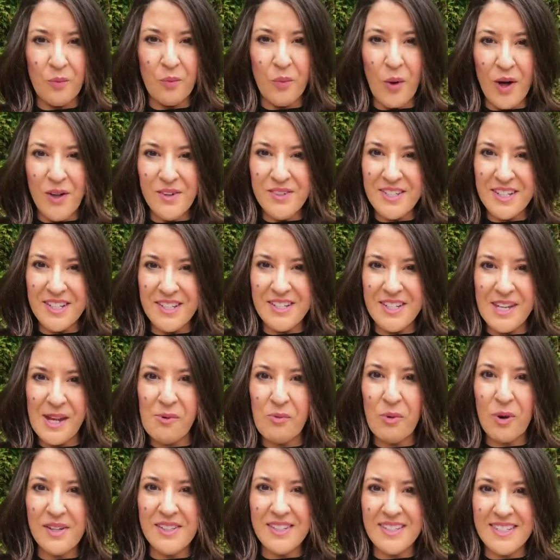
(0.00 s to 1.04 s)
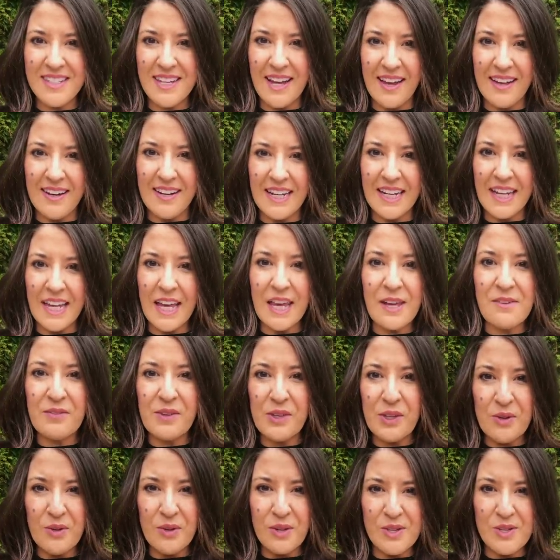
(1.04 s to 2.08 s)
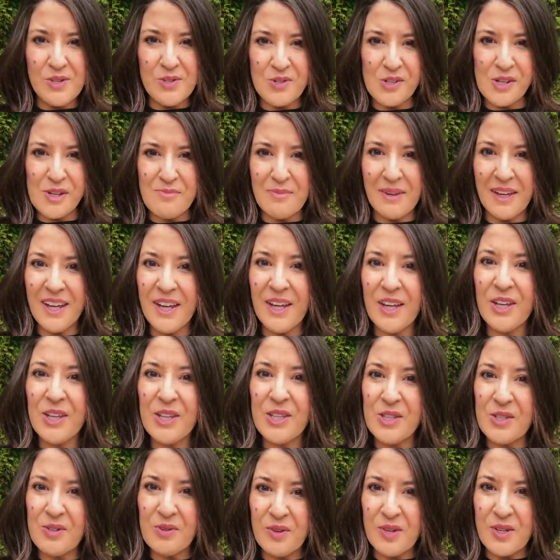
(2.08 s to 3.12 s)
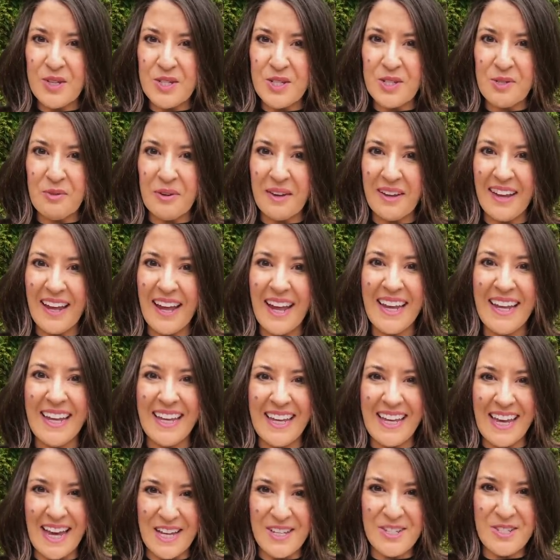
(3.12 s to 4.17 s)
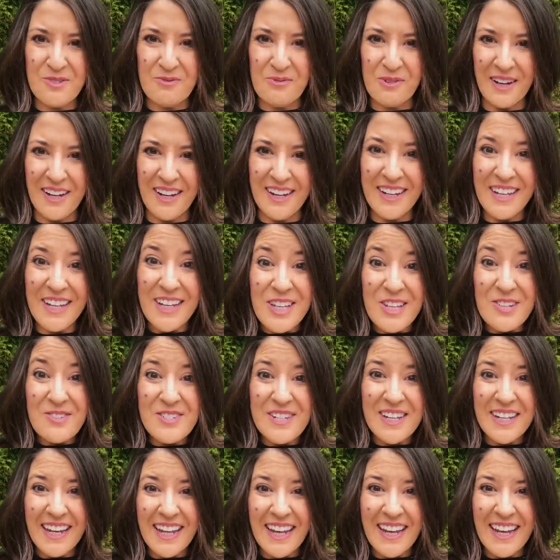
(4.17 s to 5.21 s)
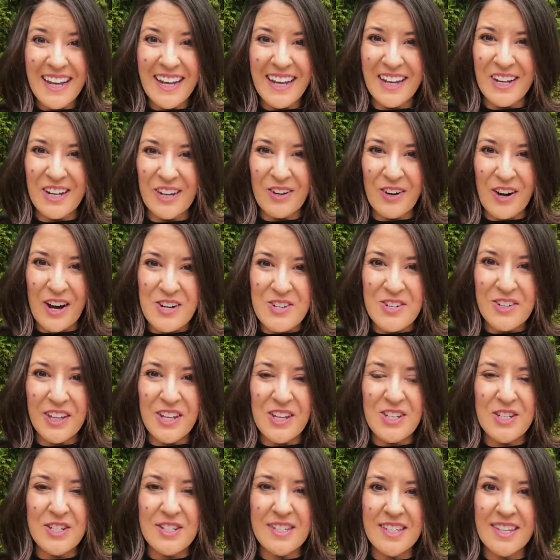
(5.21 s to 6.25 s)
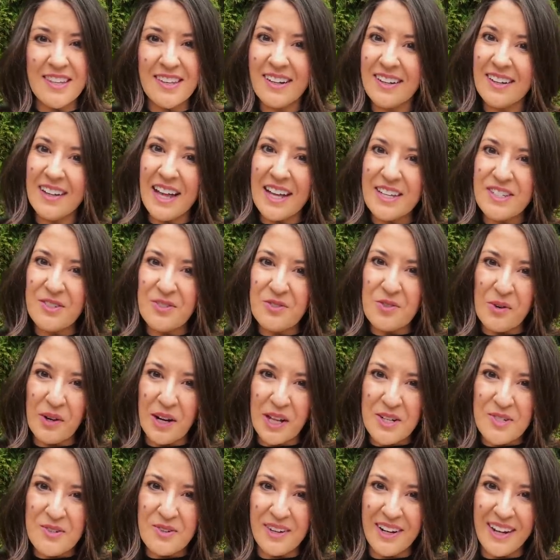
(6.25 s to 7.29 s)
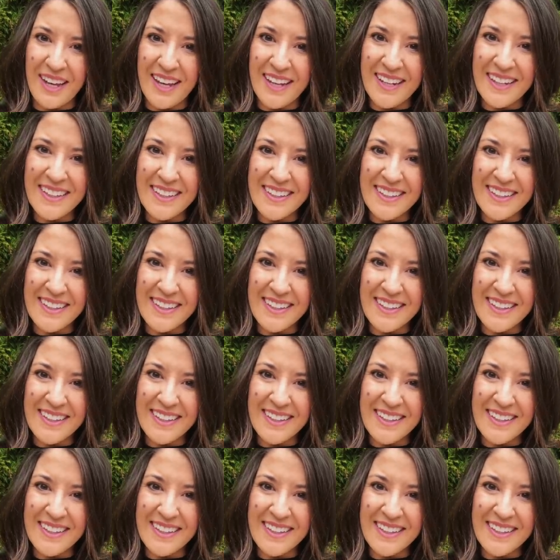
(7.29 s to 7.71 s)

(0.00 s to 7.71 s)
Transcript: Walt Disney once said, If you can dream it, you can do it. And guess what? You did it! Congratulations to the class of 2020.